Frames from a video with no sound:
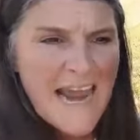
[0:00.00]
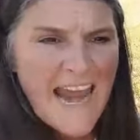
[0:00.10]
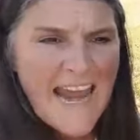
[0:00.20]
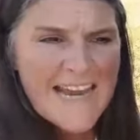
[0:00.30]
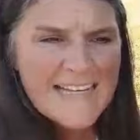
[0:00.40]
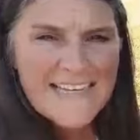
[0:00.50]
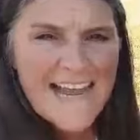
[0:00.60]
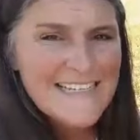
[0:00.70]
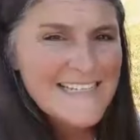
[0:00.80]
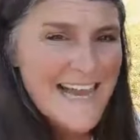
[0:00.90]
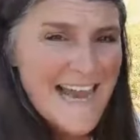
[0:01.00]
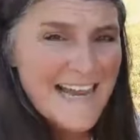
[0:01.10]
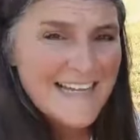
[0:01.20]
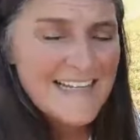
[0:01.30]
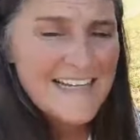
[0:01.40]
eight and
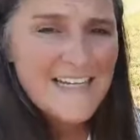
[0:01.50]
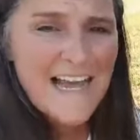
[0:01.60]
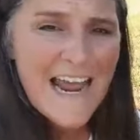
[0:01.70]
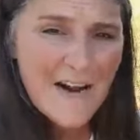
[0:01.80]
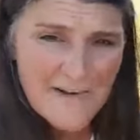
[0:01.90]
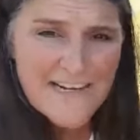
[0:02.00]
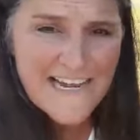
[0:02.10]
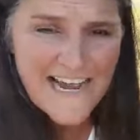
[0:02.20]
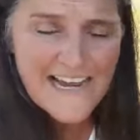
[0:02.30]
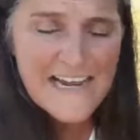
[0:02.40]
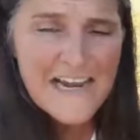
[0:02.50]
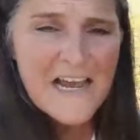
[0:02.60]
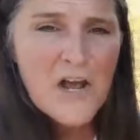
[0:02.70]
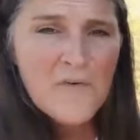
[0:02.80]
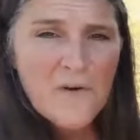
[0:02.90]
ten every day
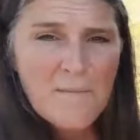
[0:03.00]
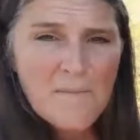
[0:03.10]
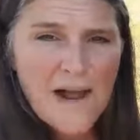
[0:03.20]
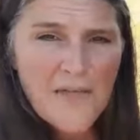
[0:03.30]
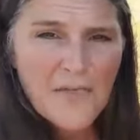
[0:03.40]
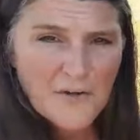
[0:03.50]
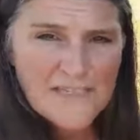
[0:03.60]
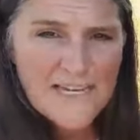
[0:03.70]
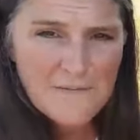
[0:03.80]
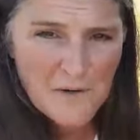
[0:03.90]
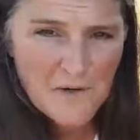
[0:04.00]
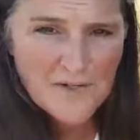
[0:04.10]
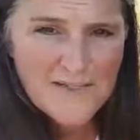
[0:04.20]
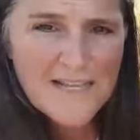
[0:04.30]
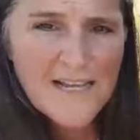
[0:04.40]
from my thirteen
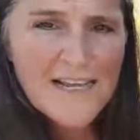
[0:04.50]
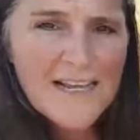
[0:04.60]
birds,